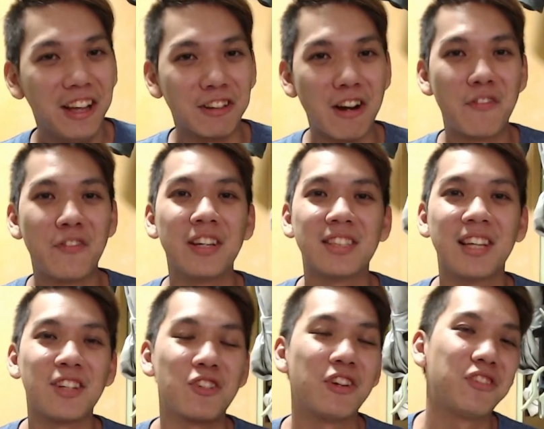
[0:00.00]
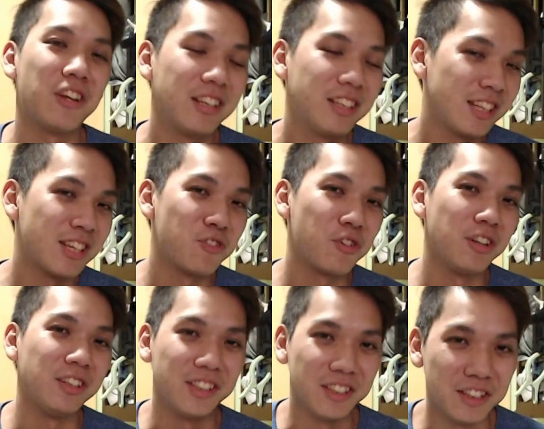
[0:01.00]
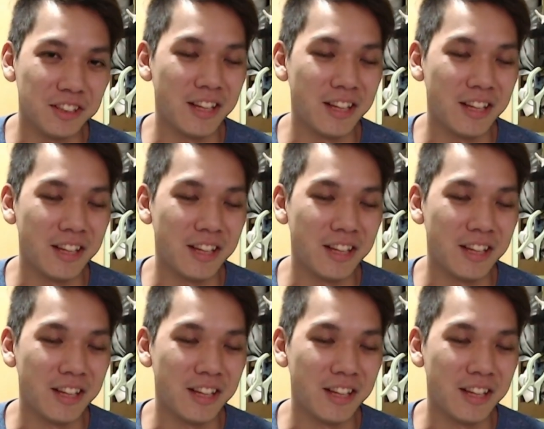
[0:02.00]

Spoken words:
graphics 630.